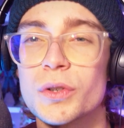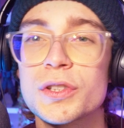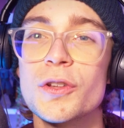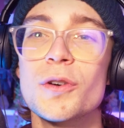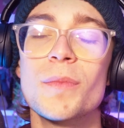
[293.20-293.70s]
talk
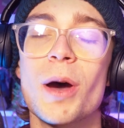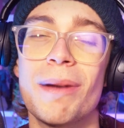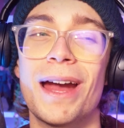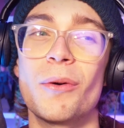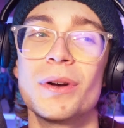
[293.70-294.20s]
to them
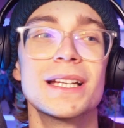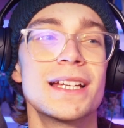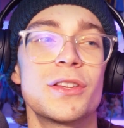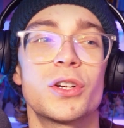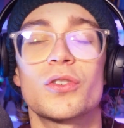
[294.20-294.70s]
about
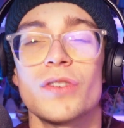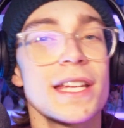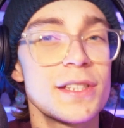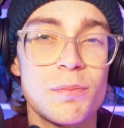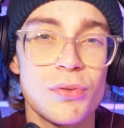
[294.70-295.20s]
the
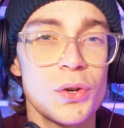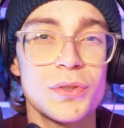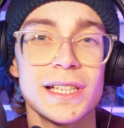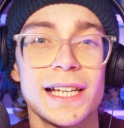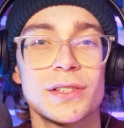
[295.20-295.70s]
creative
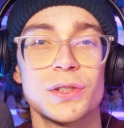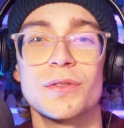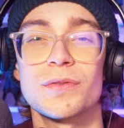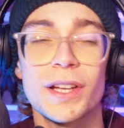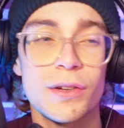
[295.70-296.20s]
process
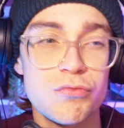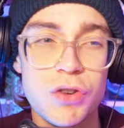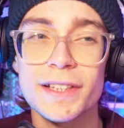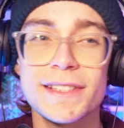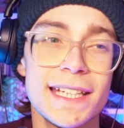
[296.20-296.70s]
of, like,
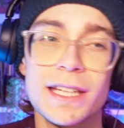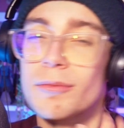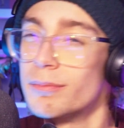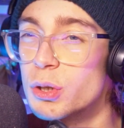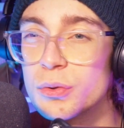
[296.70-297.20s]
writing
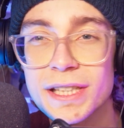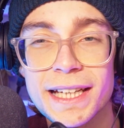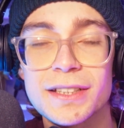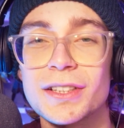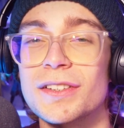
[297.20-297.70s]
and
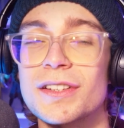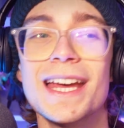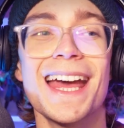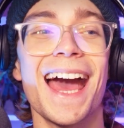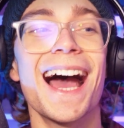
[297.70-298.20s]
music and
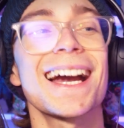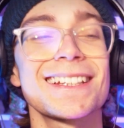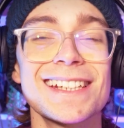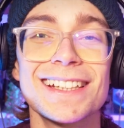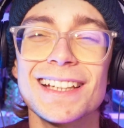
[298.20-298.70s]

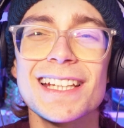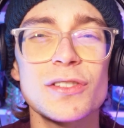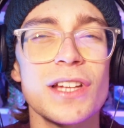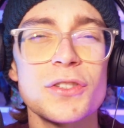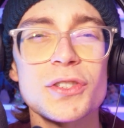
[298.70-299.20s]
acting,
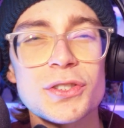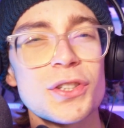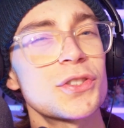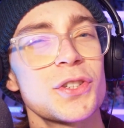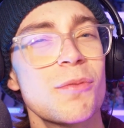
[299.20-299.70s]
they're just
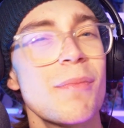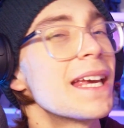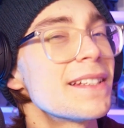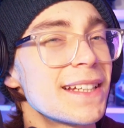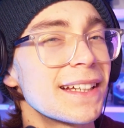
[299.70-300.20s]
such an
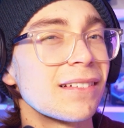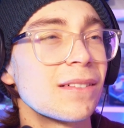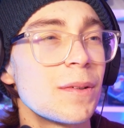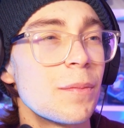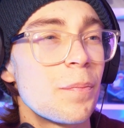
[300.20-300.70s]

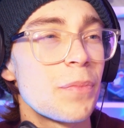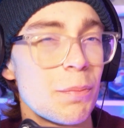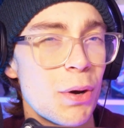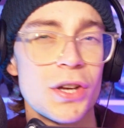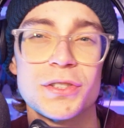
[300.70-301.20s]
amazing
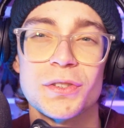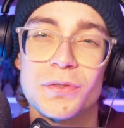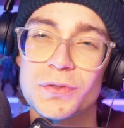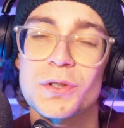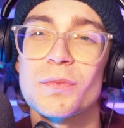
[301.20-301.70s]

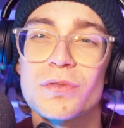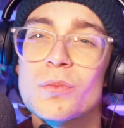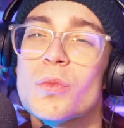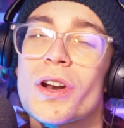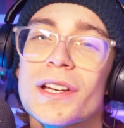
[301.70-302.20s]
person from
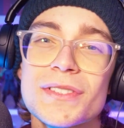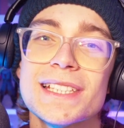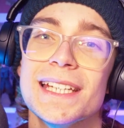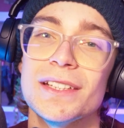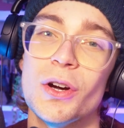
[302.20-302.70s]
what I've
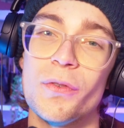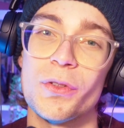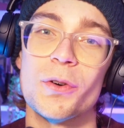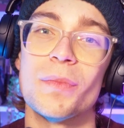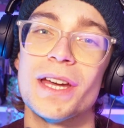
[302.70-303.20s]
seen
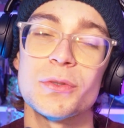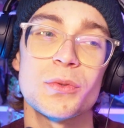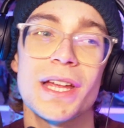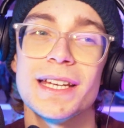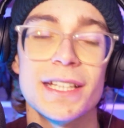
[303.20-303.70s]
of them
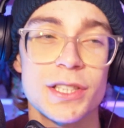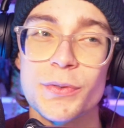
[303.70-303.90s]
and